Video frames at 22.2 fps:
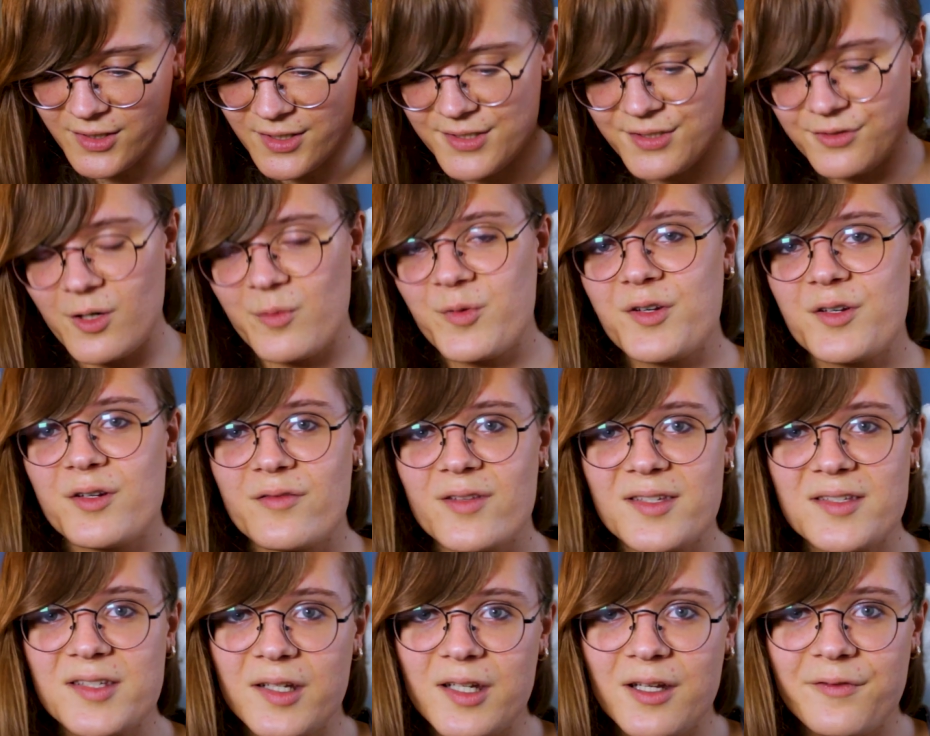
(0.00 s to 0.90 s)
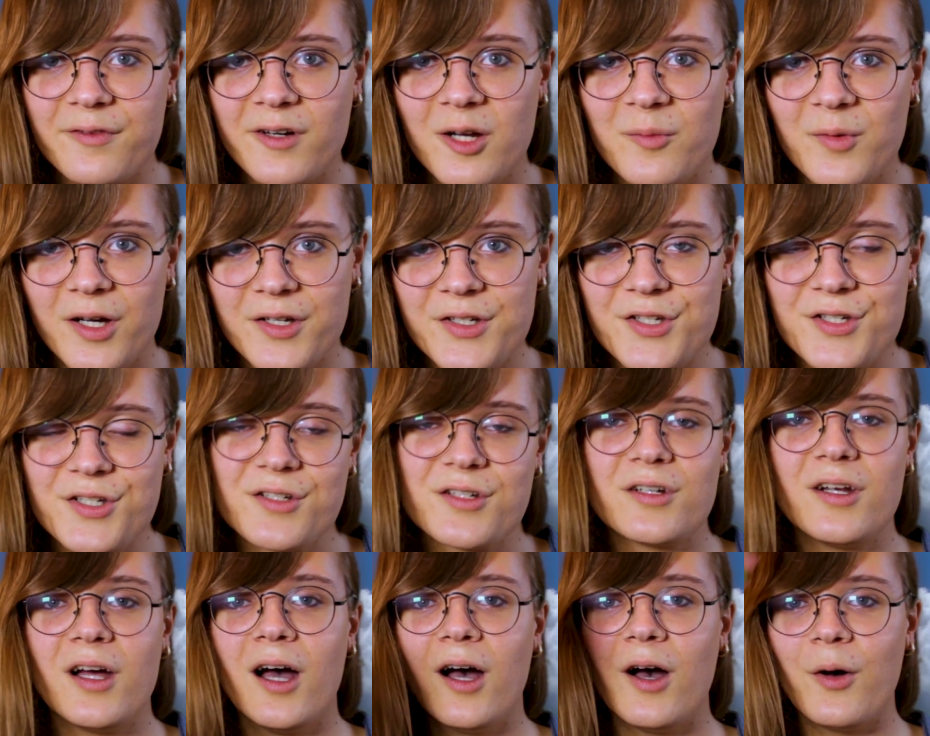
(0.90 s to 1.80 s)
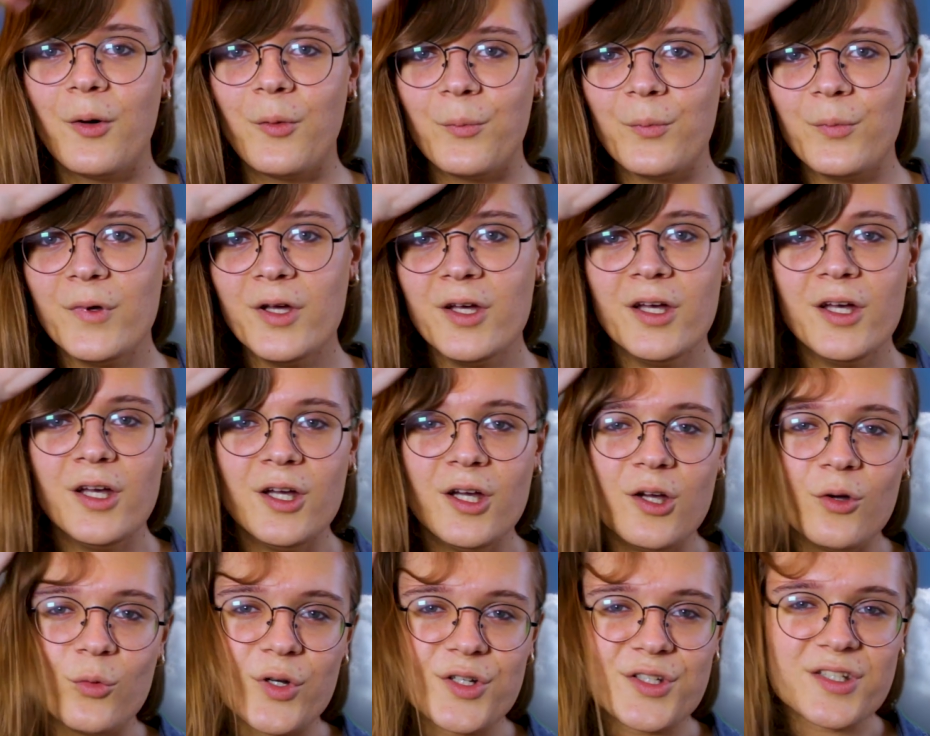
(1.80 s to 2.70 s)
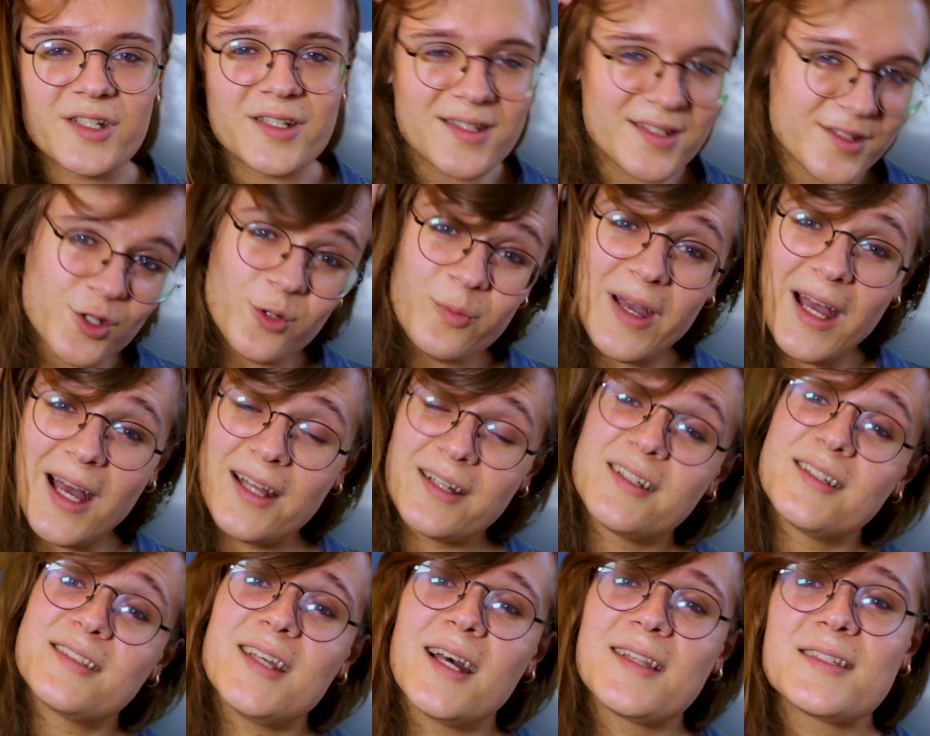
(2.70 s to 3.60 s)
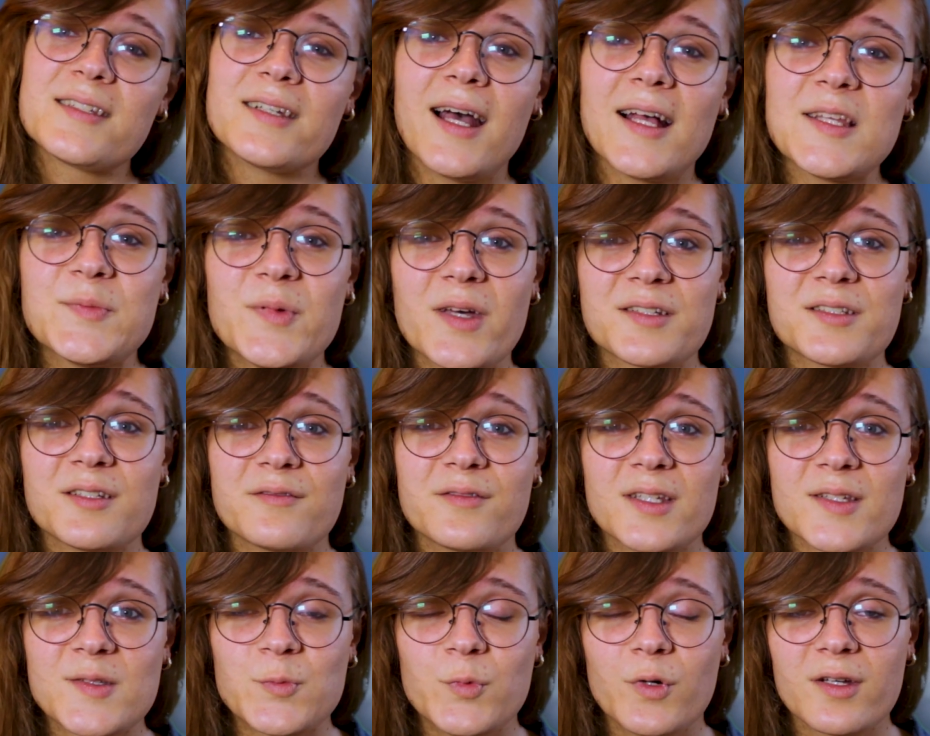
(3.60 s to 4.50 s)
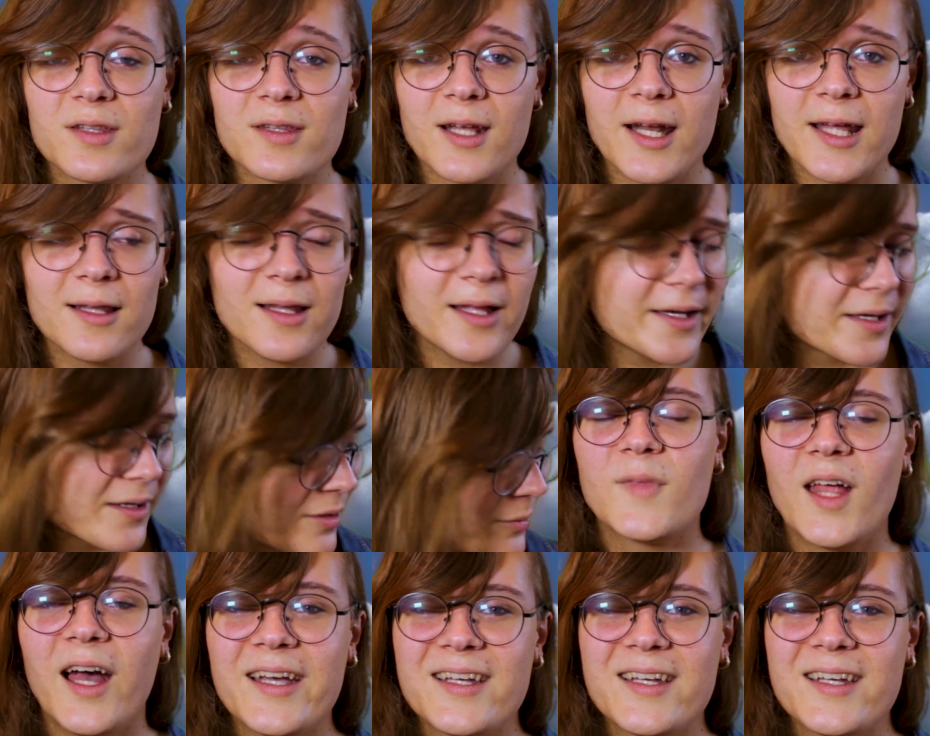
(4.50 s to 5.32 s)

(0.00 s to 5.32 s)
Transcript: the description of the city very much, um, which is too bad because that's an aspect of this book that I like.